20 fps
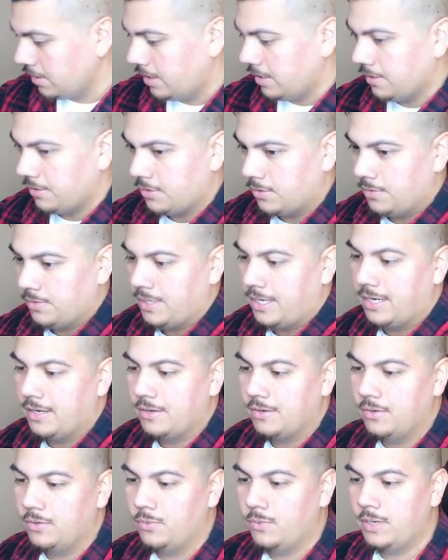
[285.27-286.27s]
I'm gonna throw that
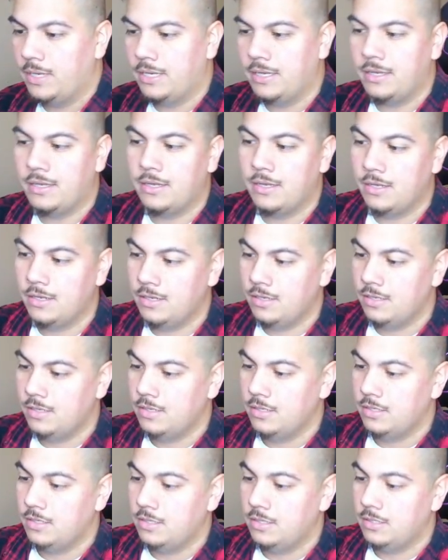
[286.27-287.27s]
away.
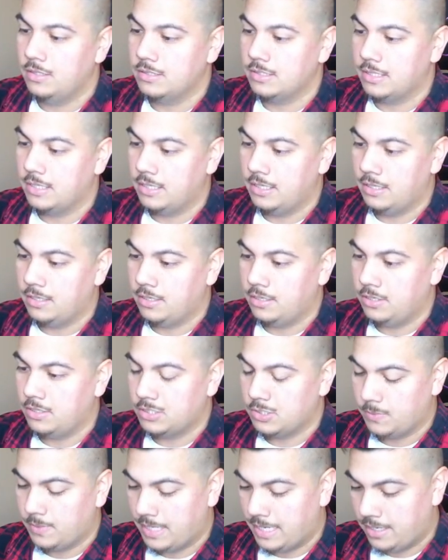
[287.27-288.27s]
Let's get in here.
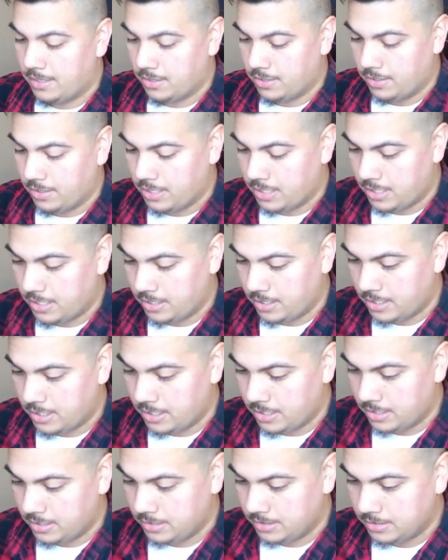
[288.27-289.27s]
So we got our Don
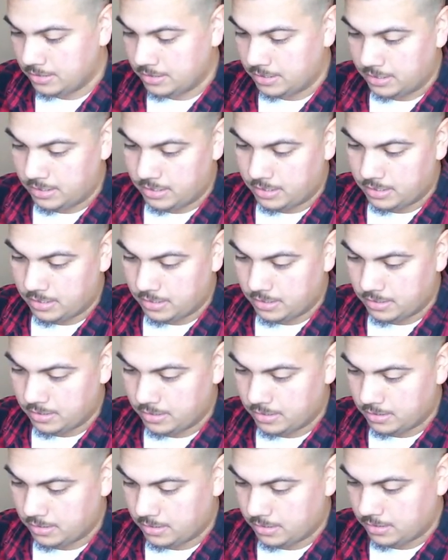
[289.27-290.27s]
Dons.
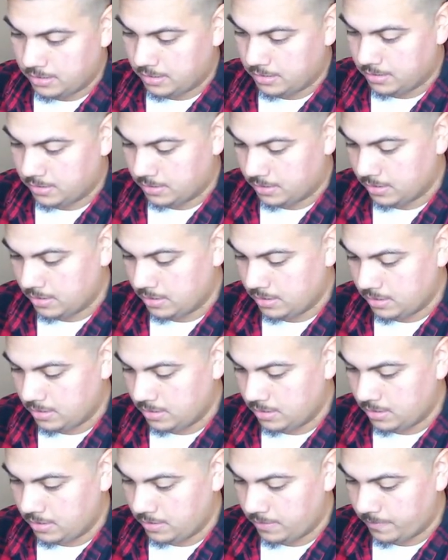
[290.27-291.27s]
Uh,
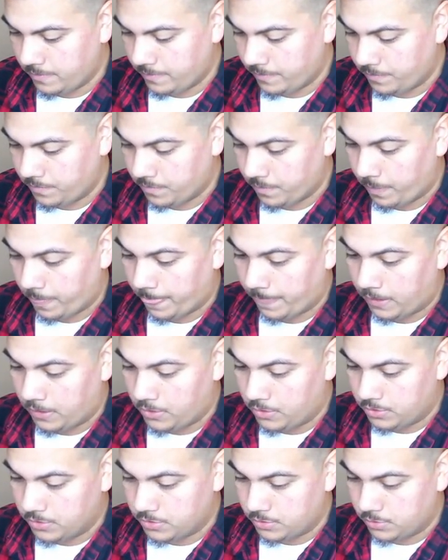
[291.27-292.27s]
okay.
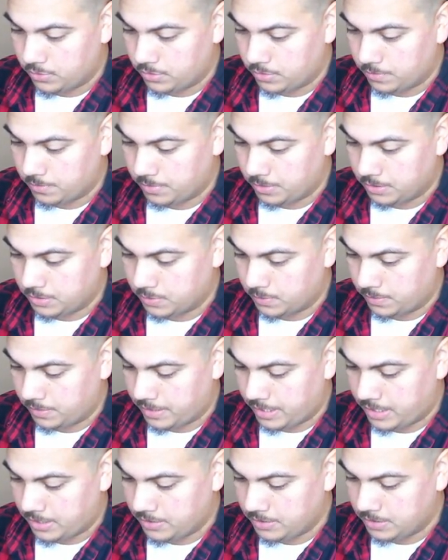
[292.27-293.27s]
Your turn, plus
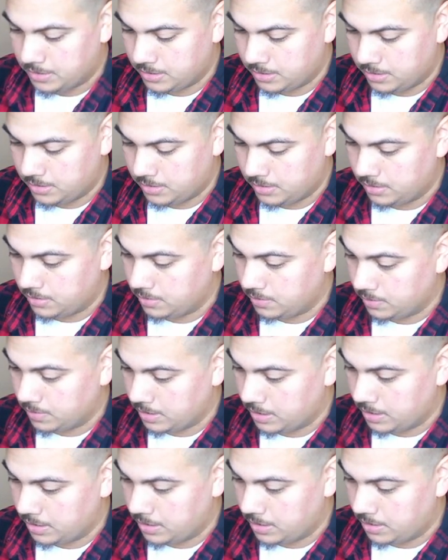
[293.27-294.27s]
1,000.
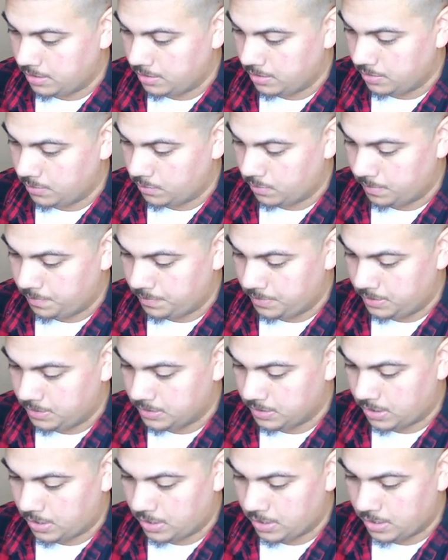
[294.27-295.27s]
Okay, One
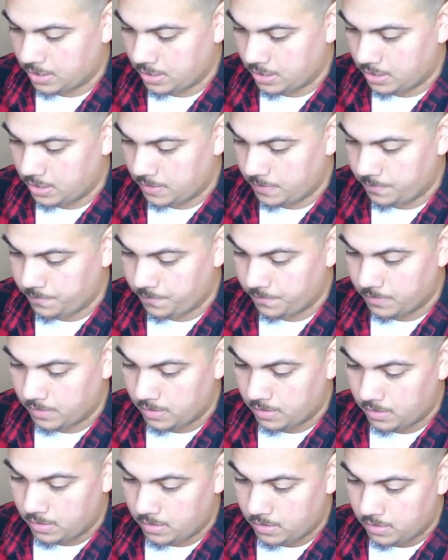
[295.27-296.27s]
Piece card game.
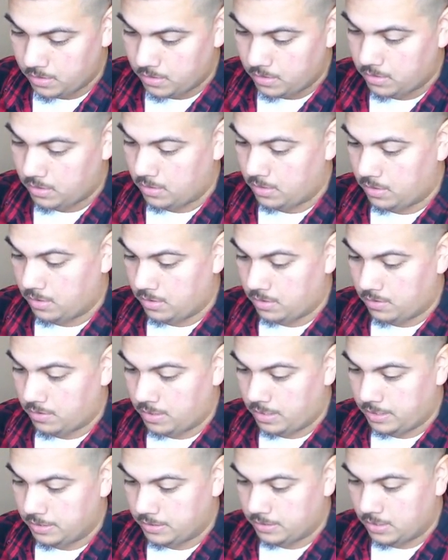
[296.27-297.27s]
All
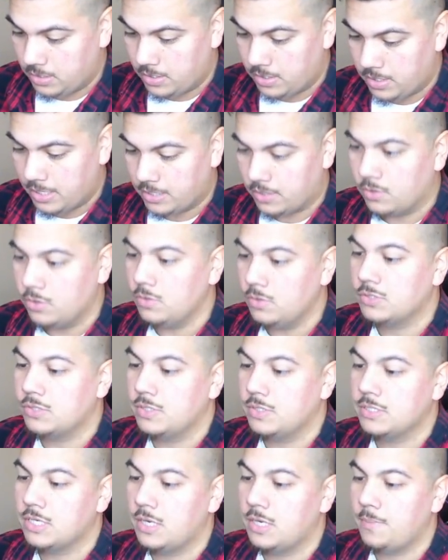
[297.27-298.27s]
right, all right, cool.
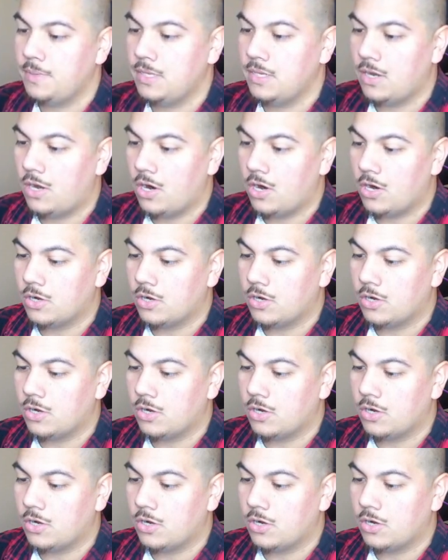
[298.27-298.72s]
So it's gonna be